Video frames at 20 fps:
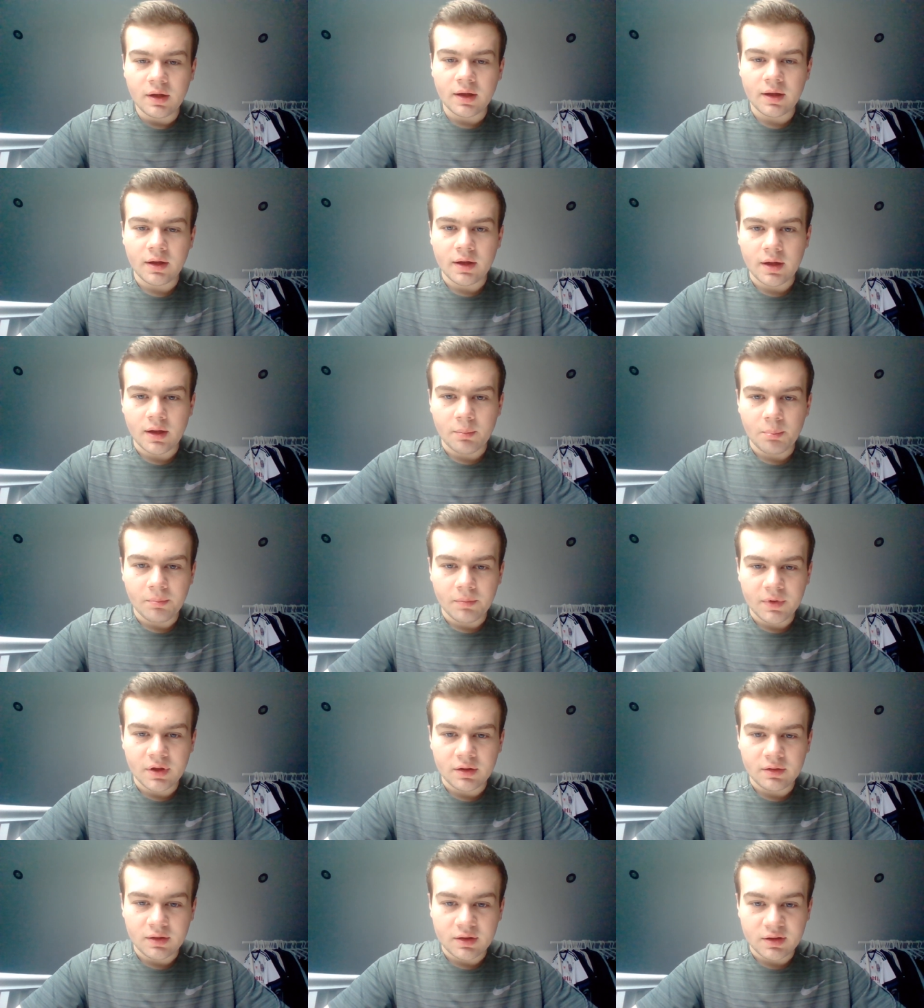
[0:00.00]

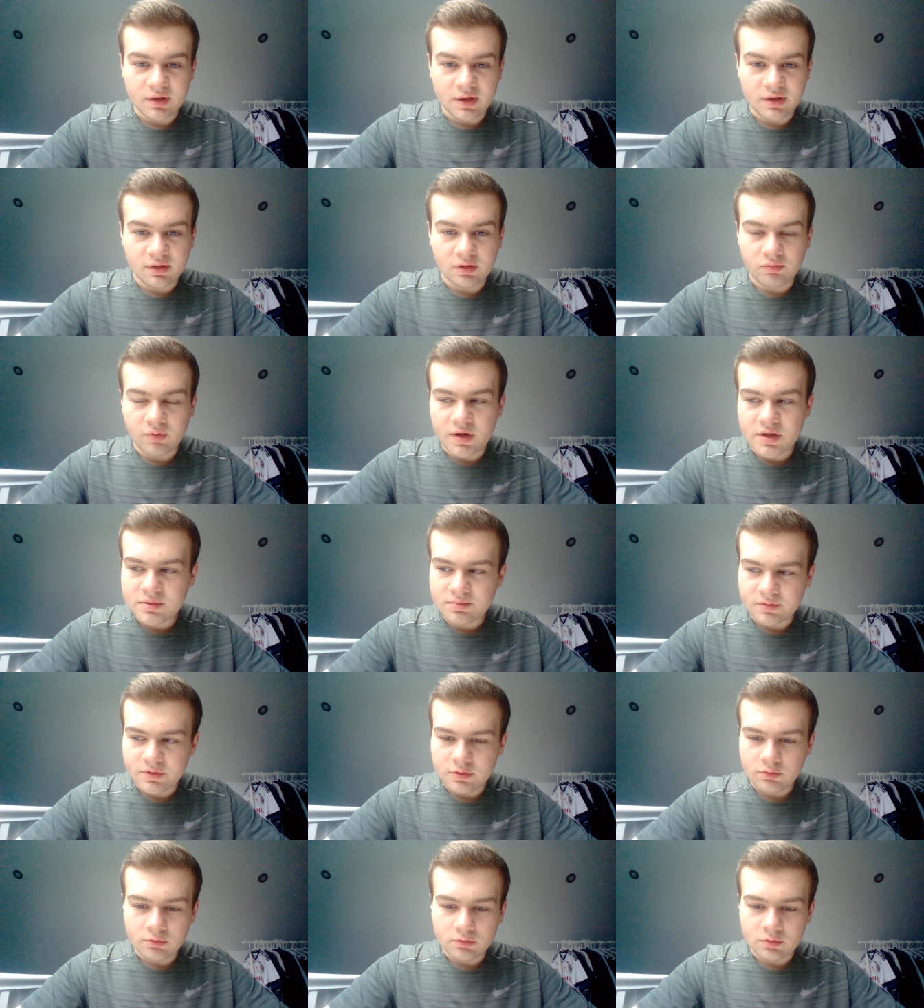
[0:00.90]
in the race
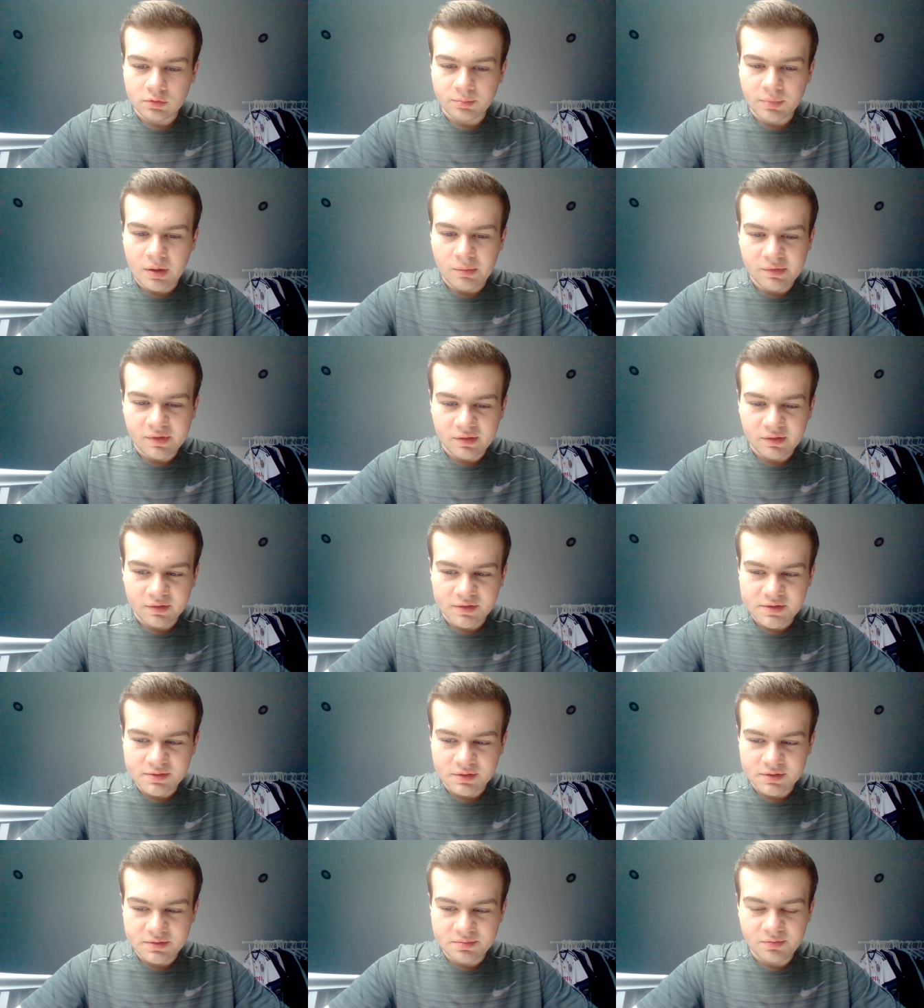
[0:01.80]
for Europe. Obviously,
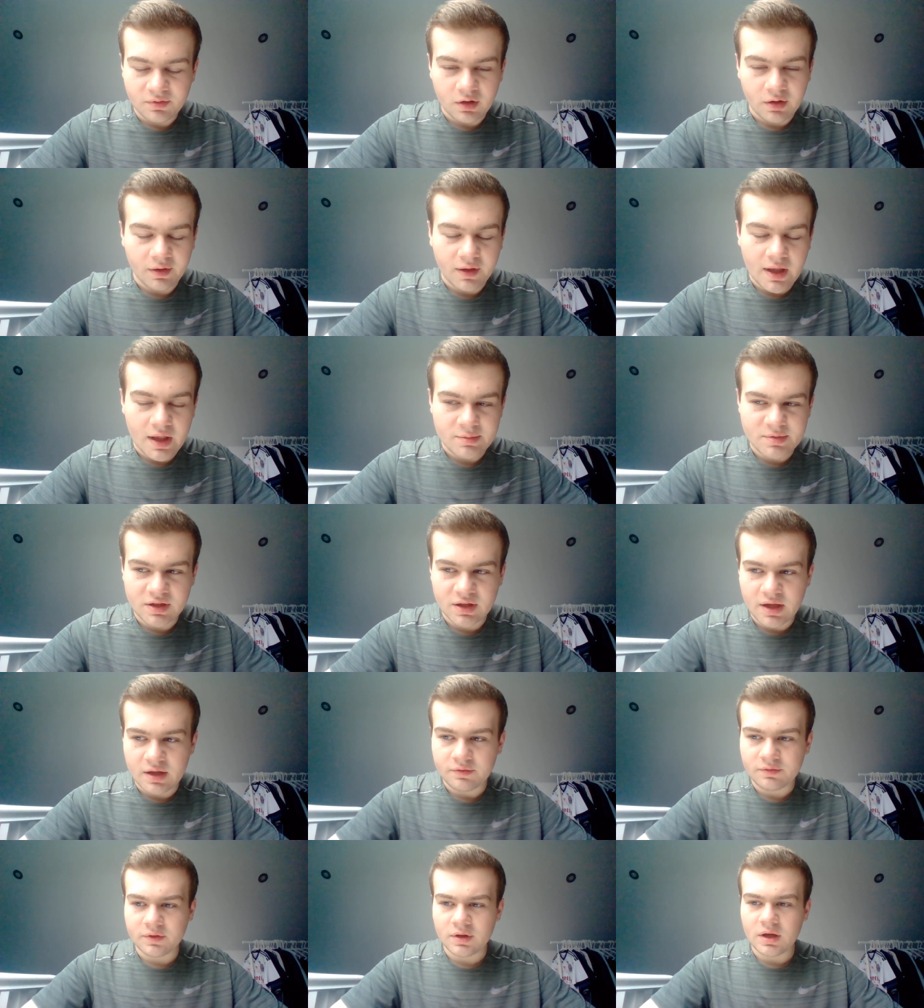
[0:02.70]
there's 4 games
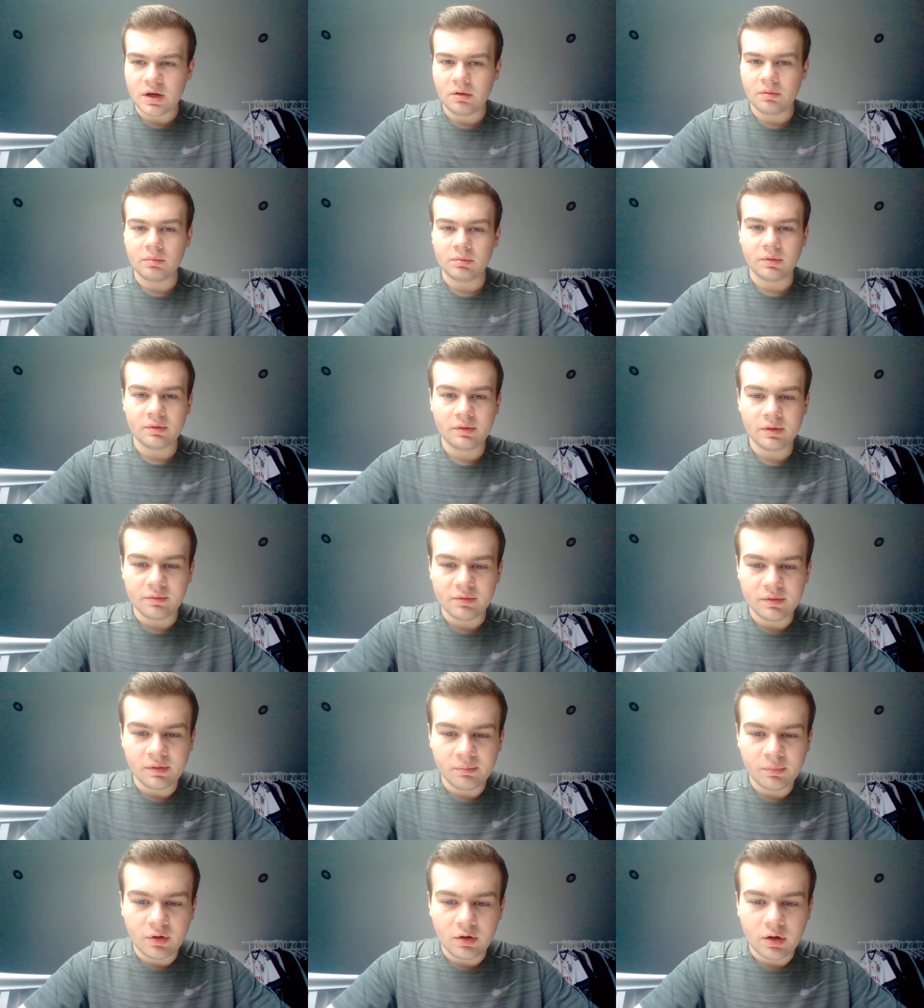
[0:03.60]
left now. It
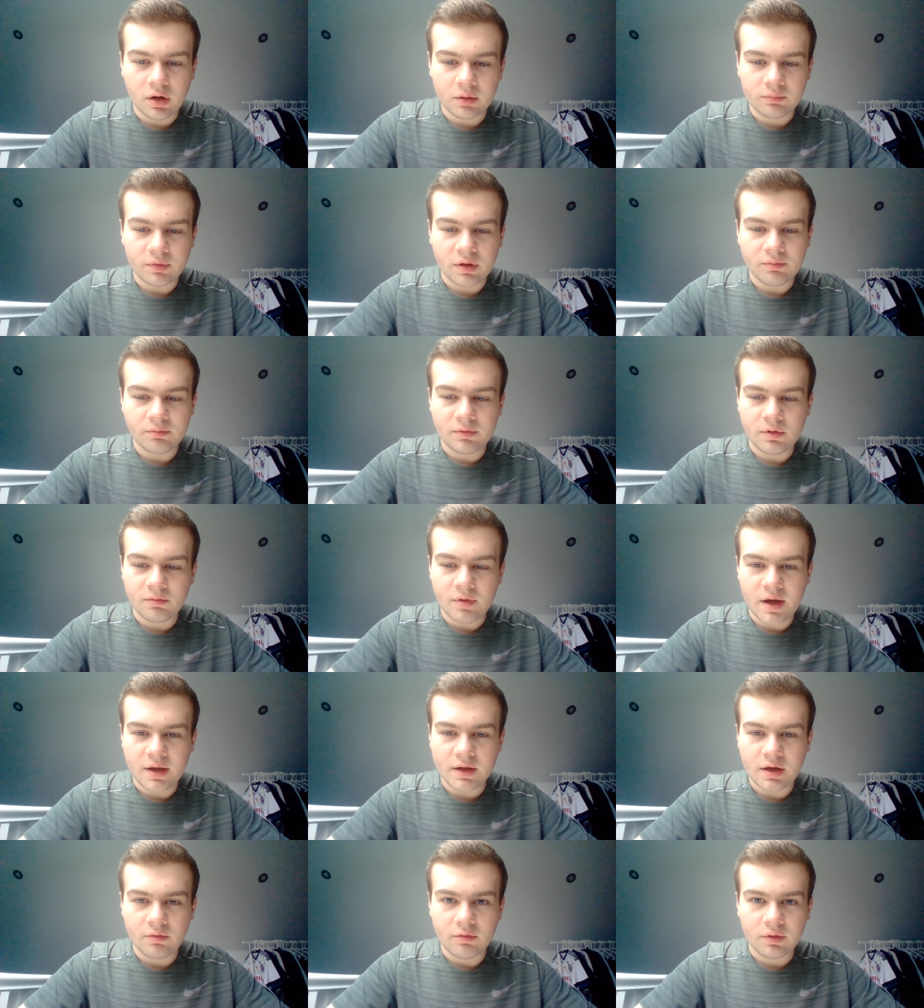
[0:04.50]
was important we
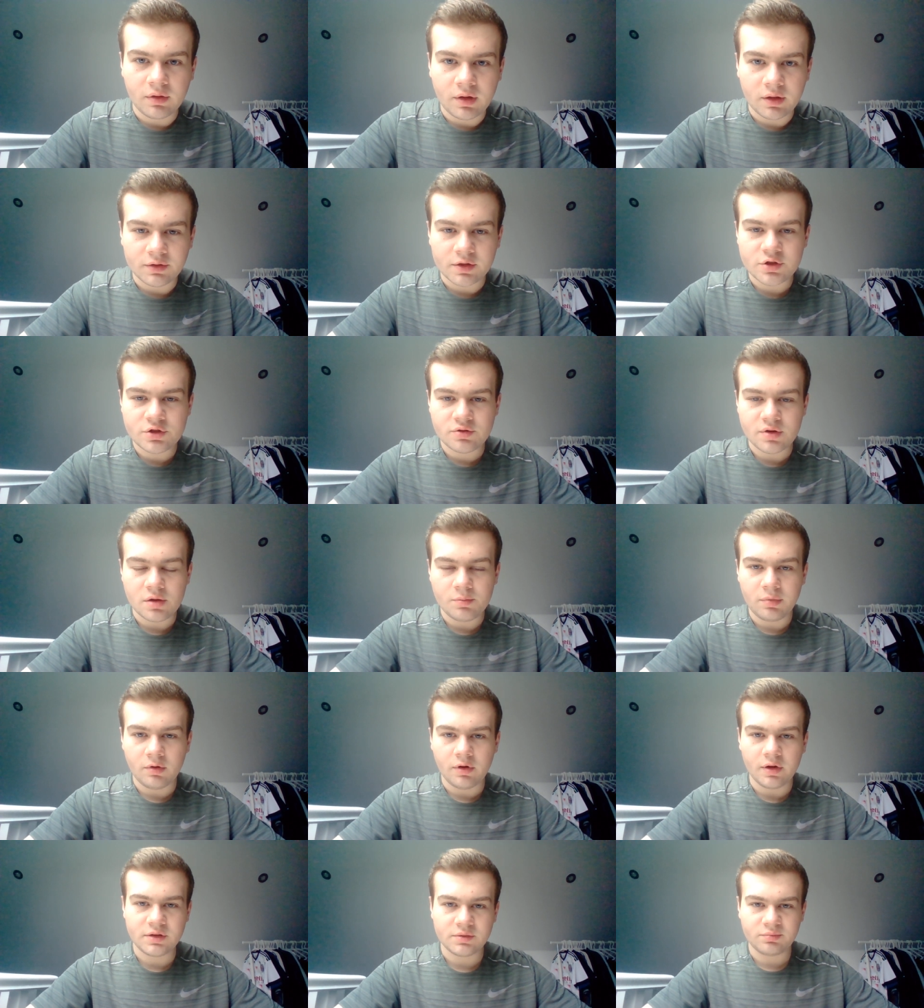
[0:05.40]
went out and got the 3
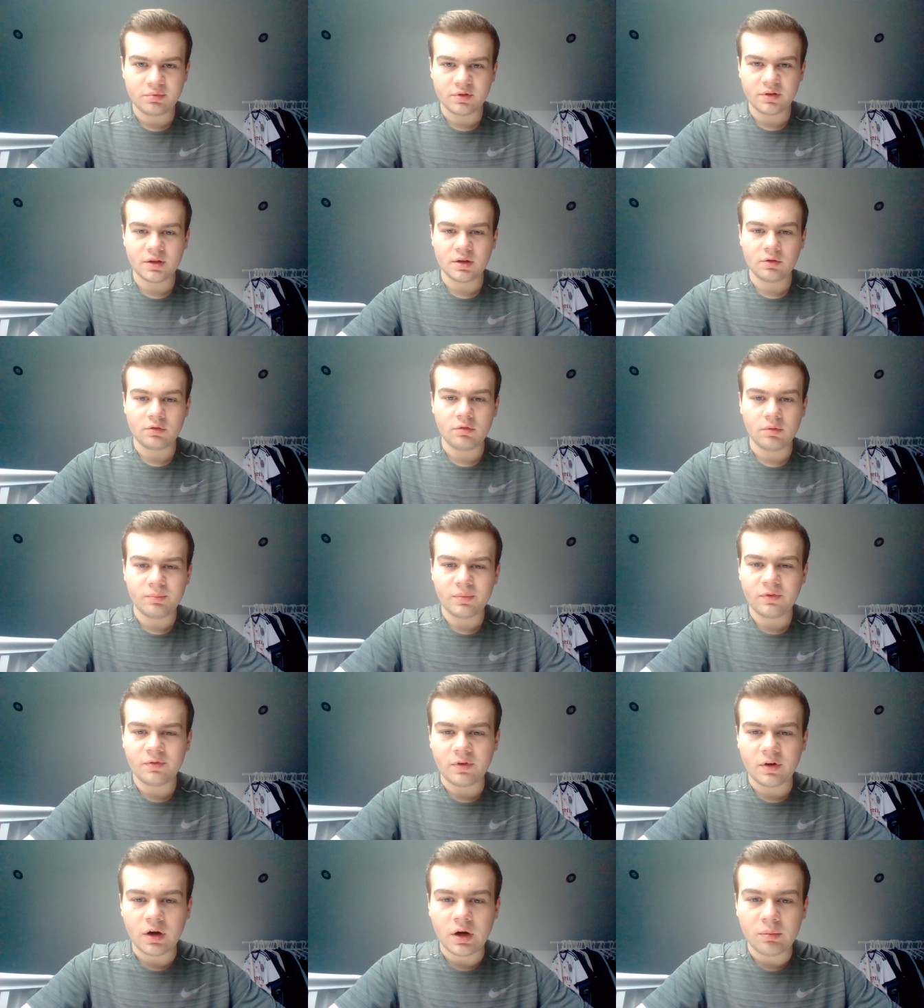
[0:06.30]
points, put in a good
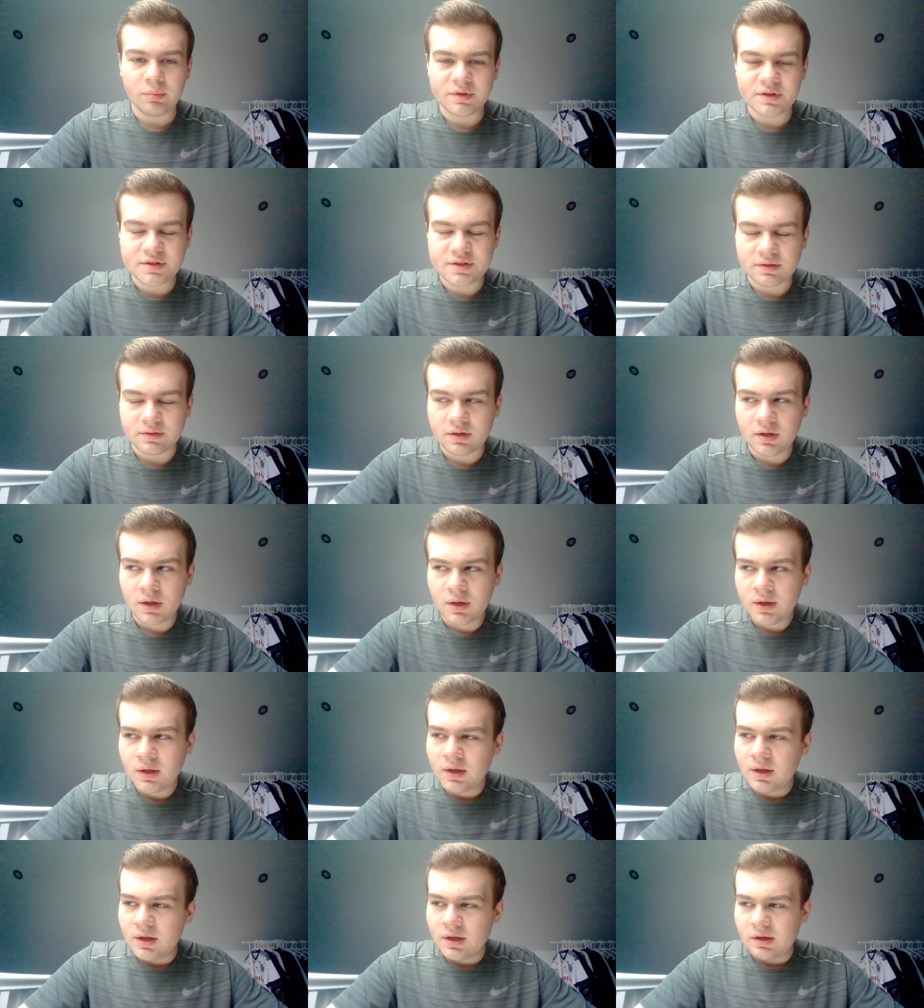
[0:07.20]
performance, and
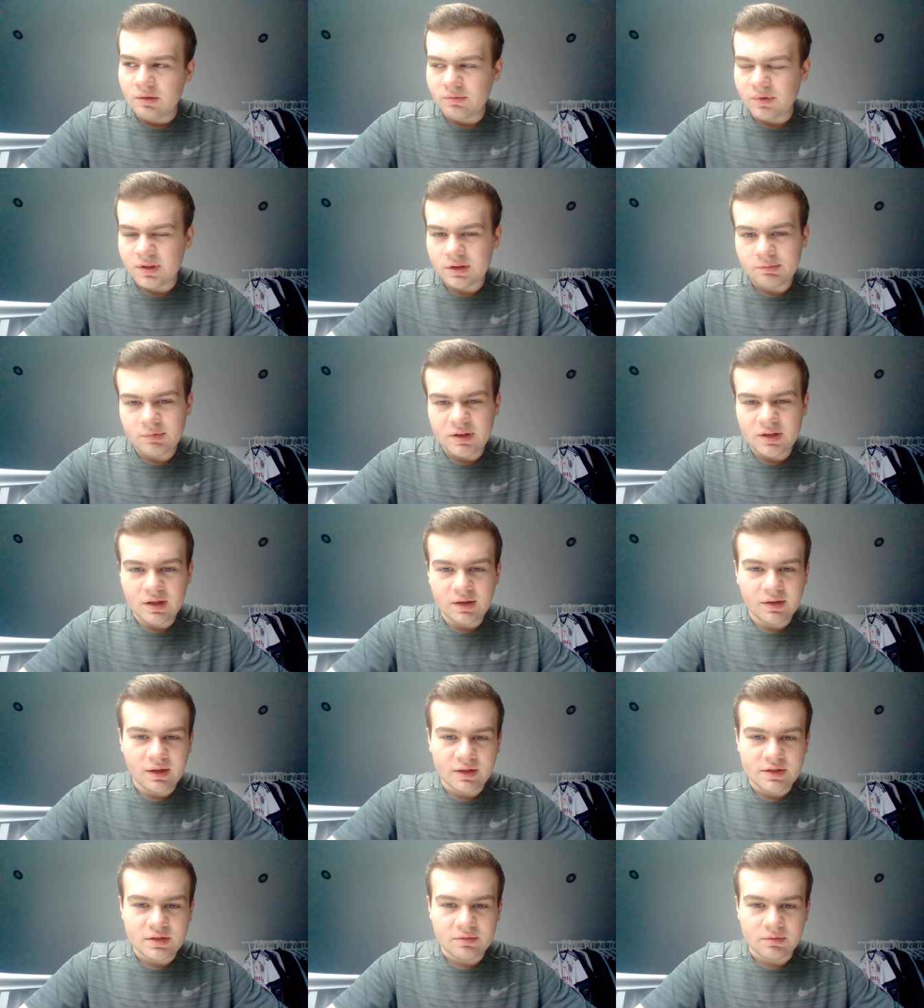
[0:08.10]
we
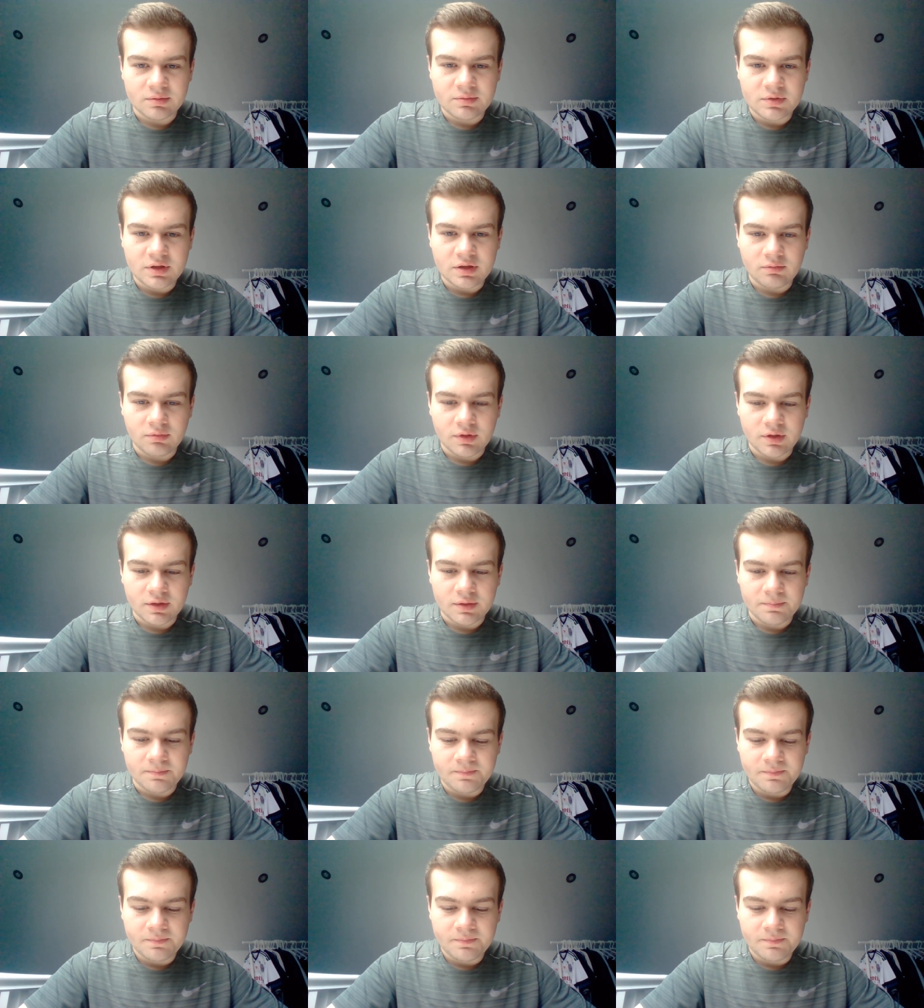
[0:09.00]
did that to